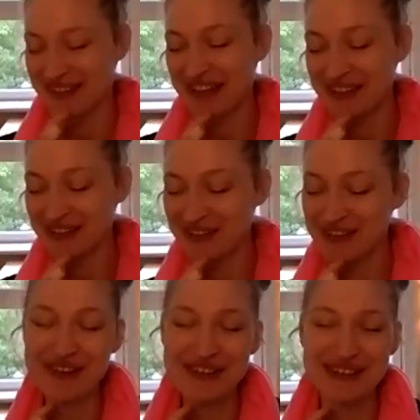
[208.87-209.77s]
you have
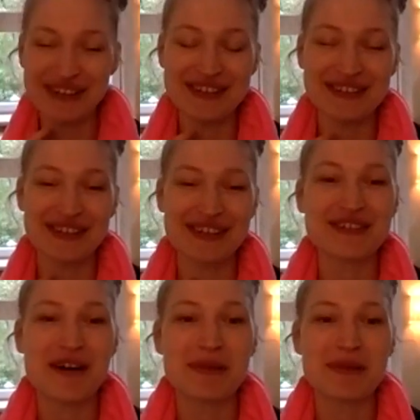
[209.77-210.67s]
taken your notes on a
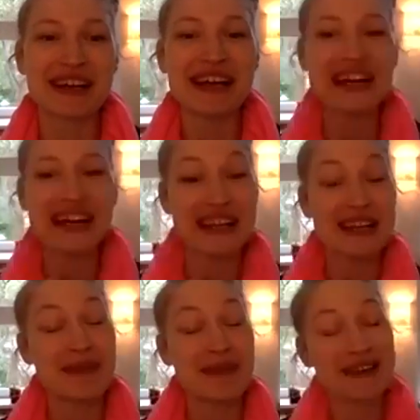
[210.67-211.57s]
certain topic
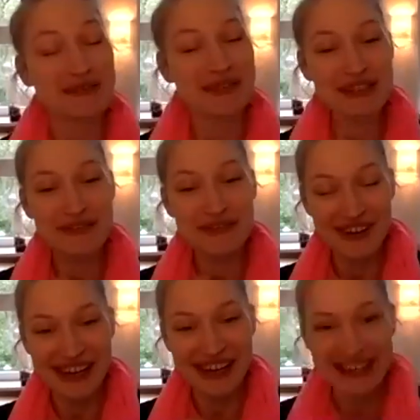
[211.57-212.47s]
that makes you
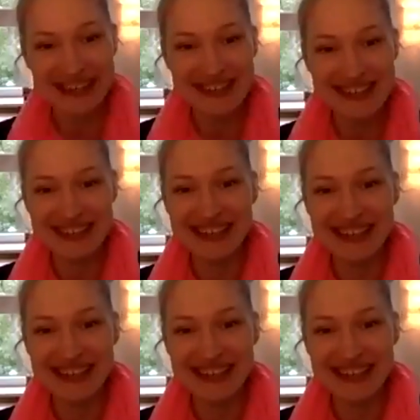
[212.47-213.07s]
feel afraid.